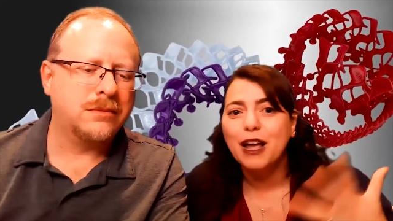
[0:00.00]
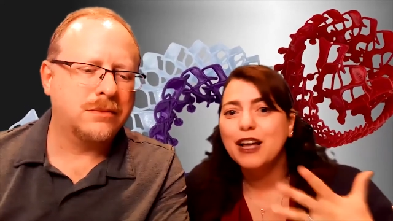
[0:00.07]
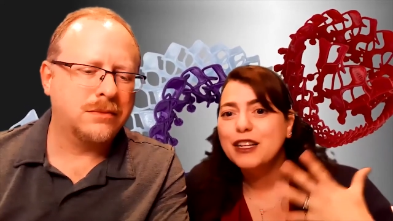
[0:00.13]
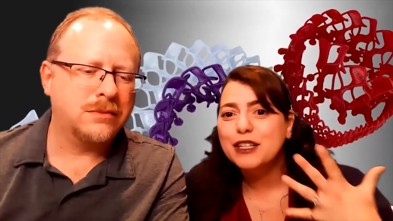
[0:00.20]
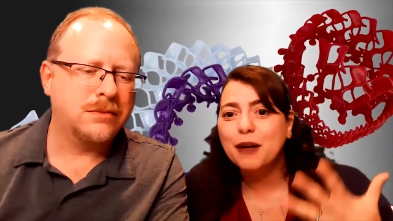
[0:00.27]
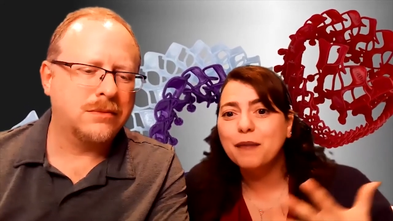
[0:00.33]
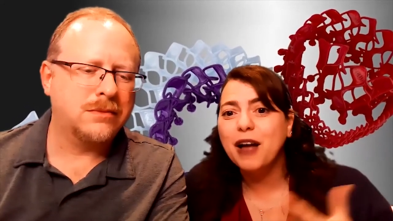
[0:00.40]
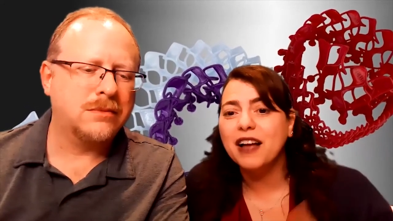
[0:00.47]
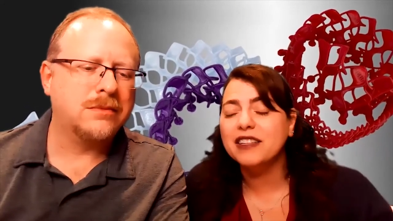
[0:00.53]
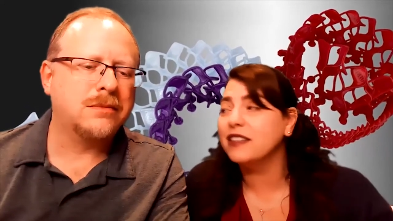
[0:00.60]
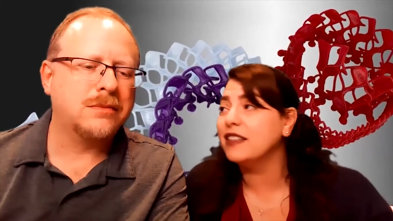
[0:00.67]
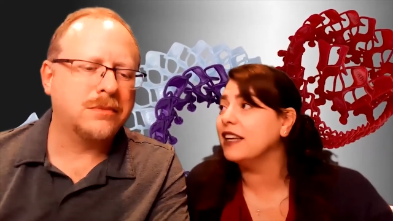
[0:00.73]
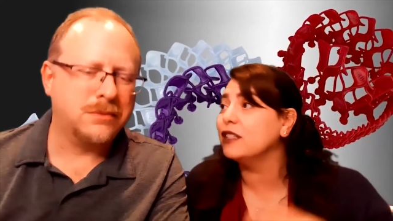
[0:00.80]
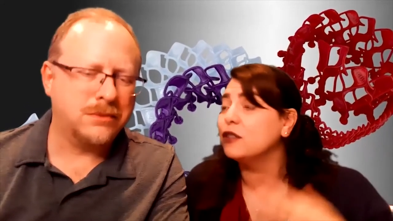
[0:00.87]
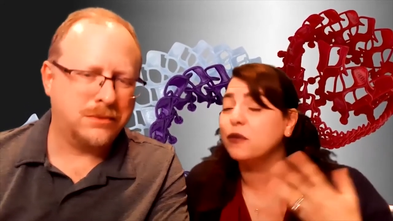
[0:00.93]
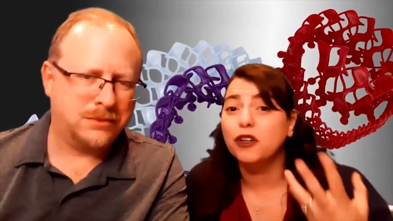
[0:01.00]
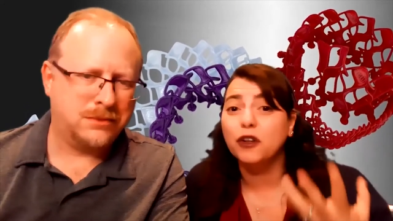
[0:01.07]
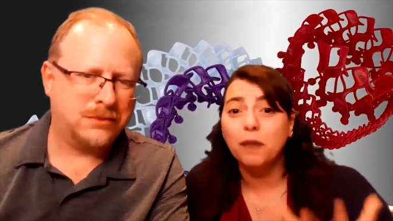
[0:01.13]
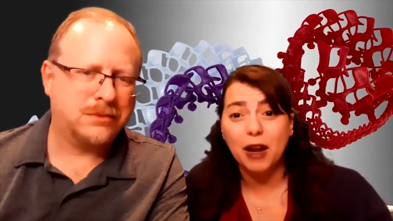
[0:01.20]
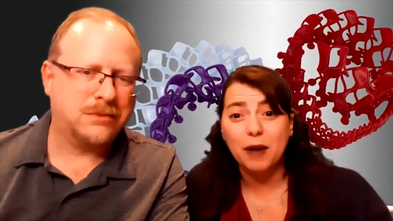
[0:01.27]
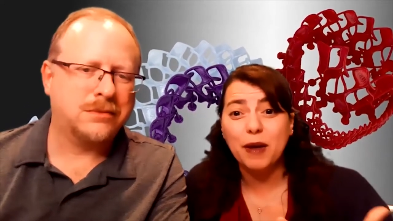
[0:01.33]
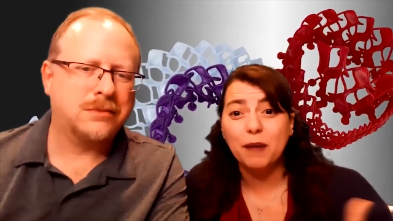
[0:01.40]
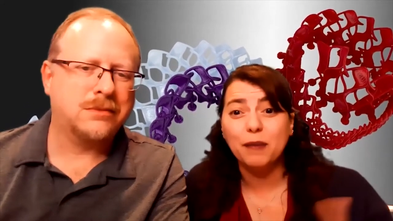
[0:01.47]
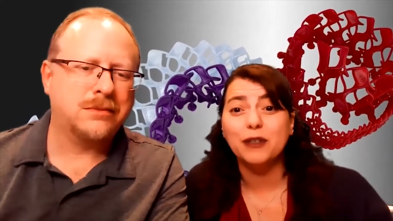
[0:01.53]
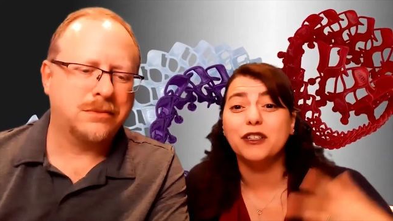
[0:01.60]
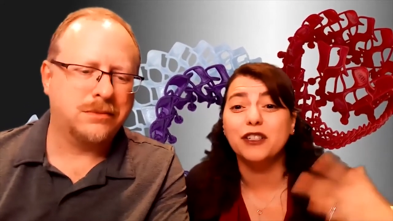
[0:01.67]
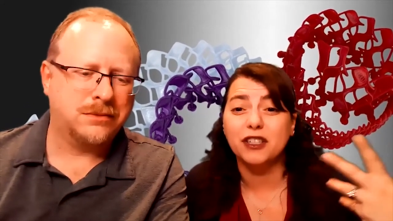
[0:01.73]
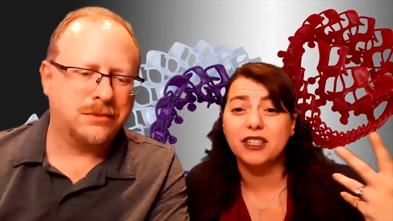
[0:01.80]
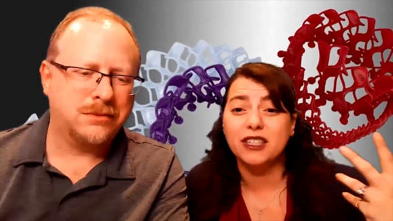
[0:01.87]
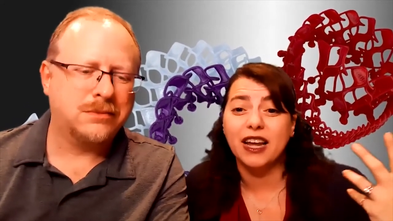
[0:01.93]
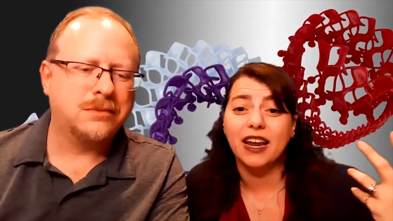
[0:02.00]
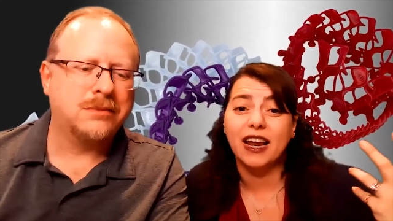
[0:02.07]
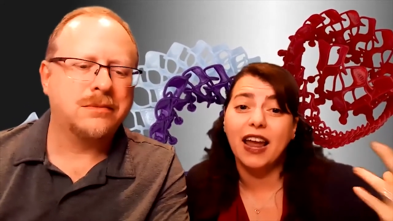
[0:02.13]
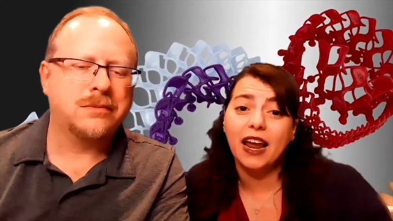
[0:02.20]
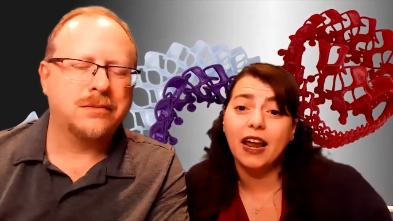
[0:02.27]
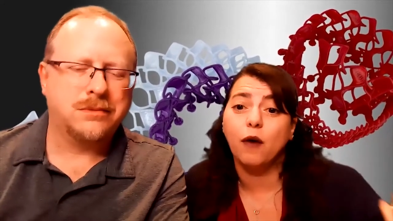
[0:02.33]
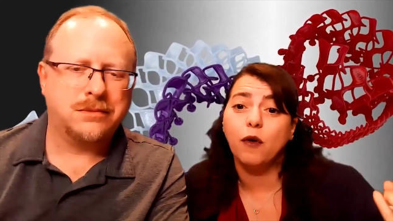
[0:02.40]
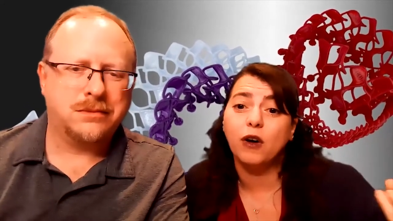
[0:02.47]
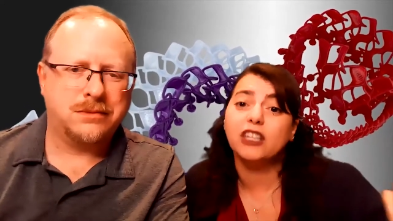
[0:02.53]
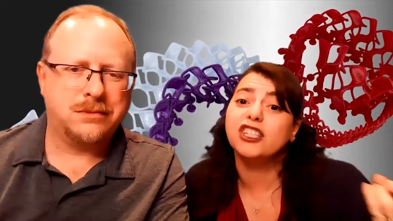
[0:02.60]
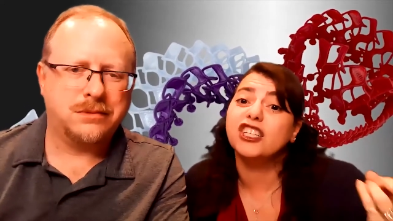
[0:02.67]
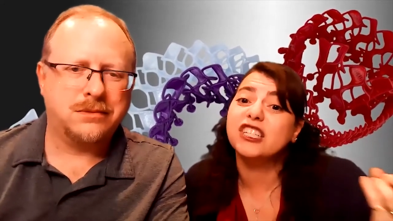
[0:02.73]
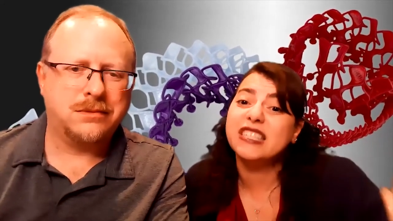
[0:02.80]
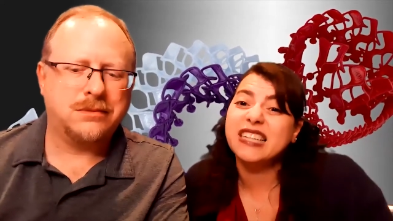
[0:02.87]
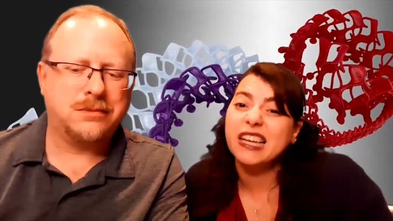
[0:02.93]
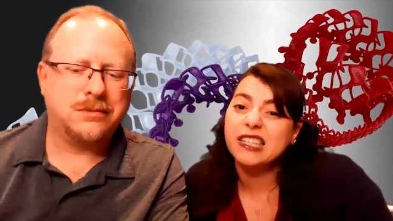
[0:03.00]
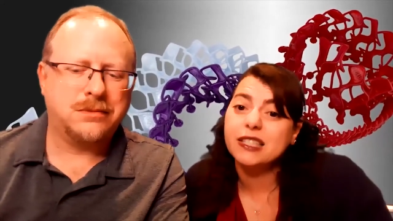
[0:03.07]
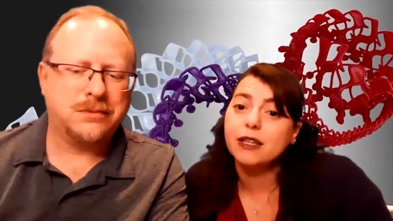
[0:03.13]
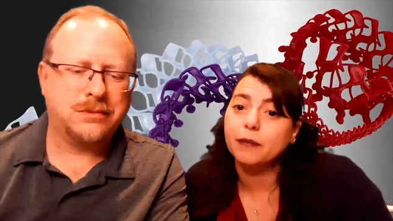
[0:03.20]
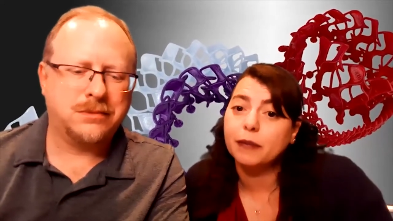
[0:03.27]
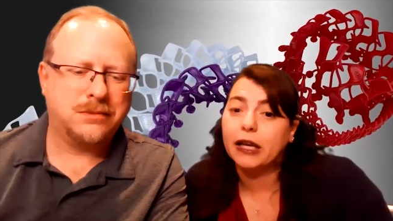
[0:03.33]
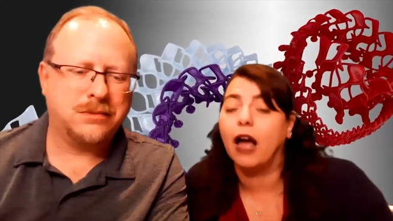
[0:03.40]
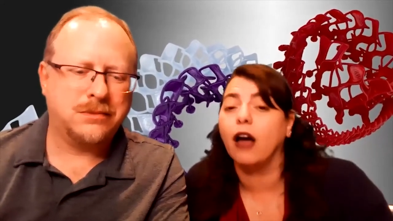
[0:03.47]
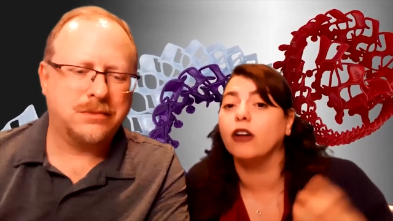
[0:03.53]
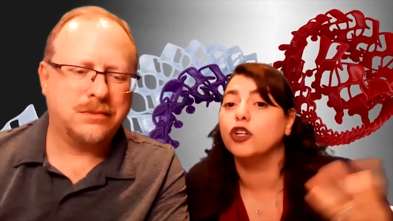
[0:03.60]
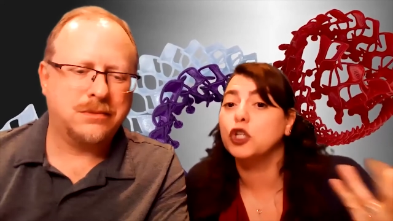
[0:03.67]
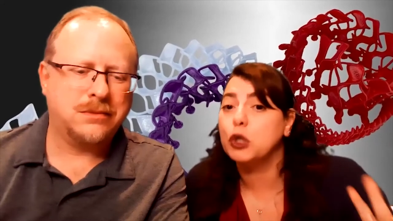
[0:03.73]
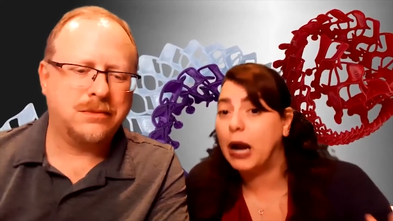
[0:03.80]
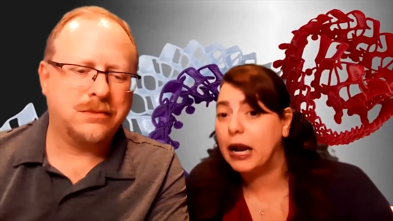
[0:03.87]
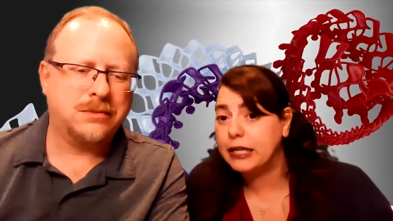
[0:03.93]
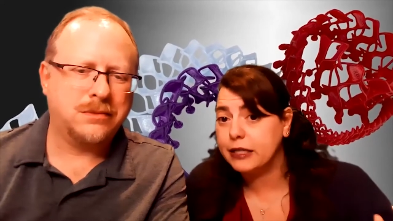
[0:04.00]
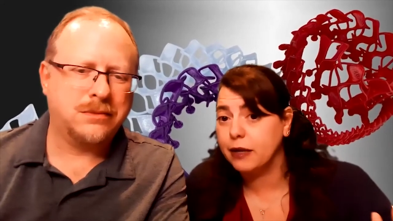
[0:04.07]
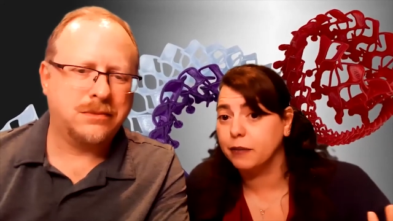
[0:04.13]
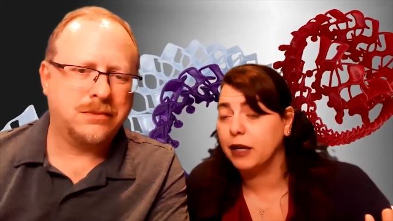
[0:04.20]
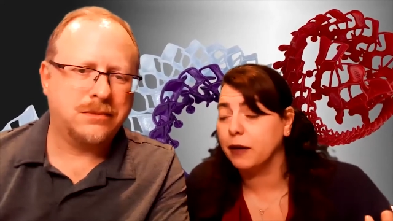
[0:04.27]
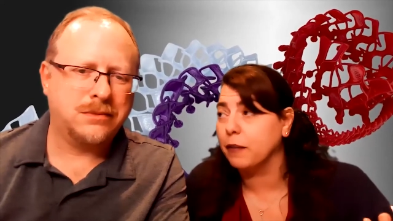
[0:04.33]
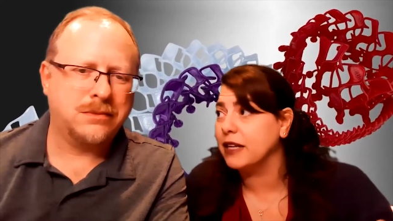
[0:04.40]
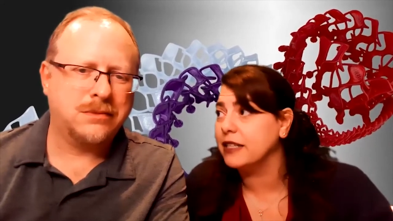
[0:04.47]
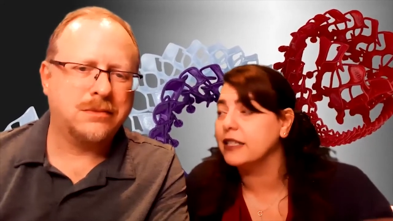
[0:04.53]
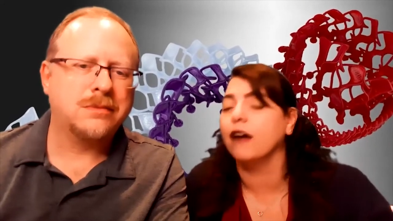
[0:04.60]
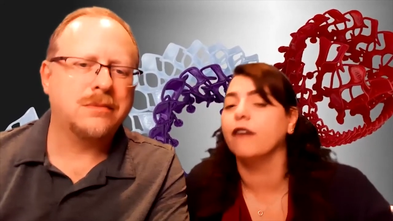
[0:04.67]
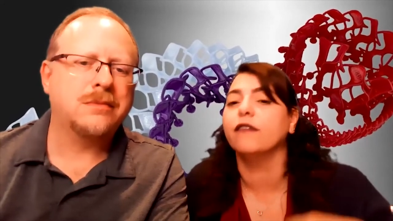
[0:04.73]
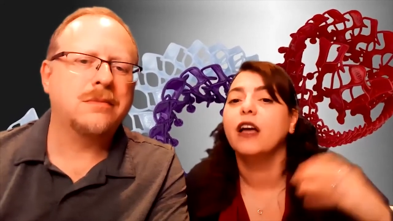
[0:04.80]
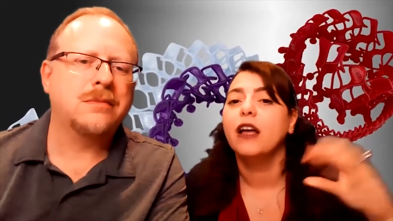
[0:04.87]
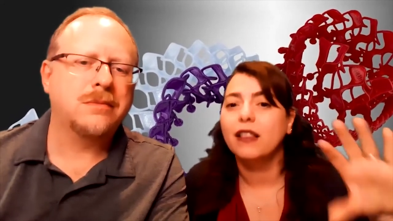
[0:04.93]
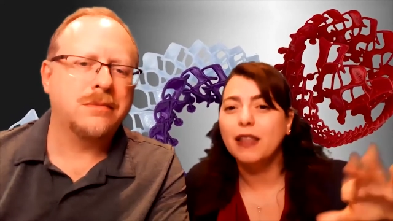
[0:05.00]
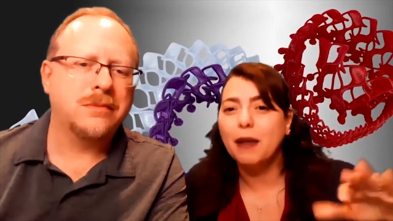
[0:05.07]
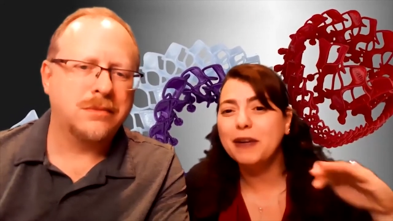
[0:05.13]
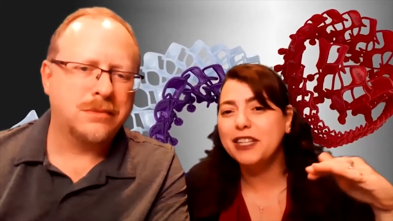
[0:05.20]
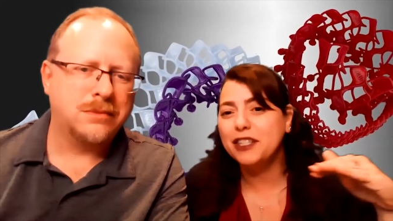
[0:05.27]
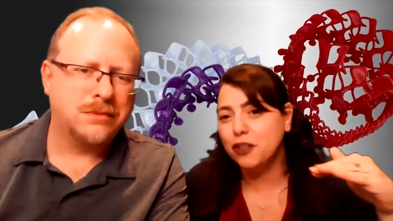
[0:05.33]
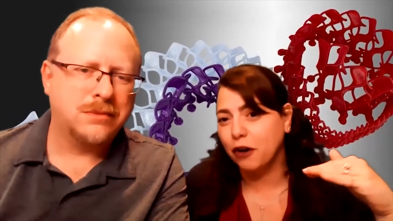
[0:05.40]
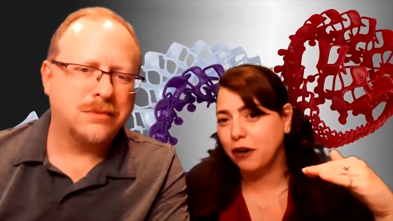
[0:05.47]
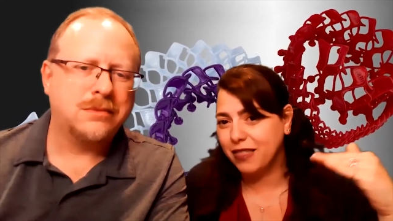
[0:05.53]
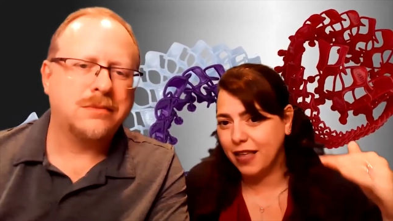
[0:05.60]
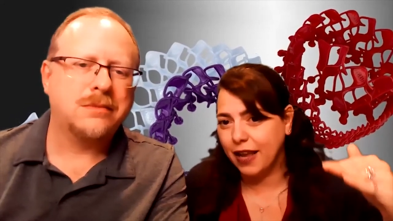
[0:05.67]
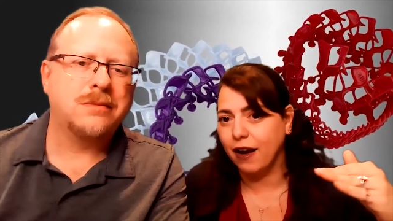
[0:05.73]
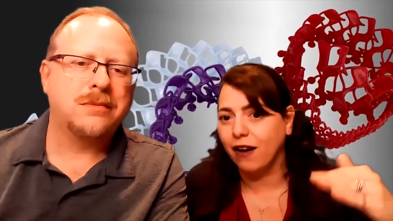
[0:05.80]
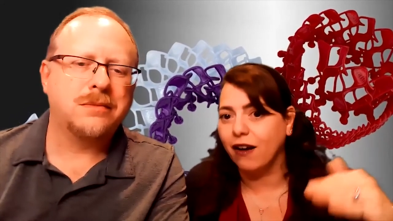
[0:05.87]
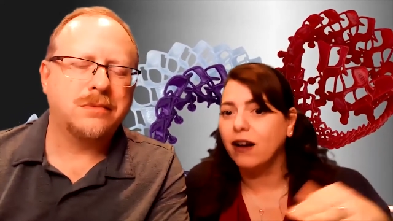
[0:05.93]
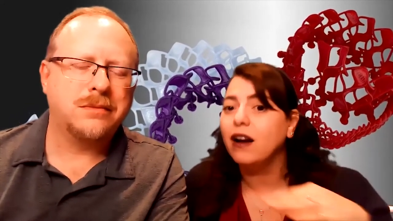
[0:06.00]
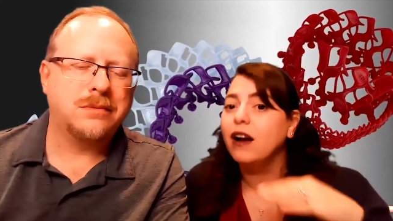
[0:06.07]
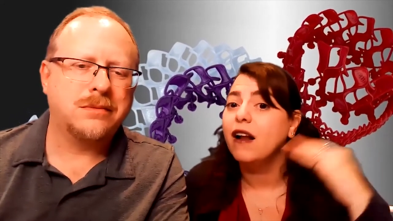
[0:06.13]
Speaker 1: some kinds of things where you might be able to just say, hey, I want to just test something out and try something myself. Let me start there.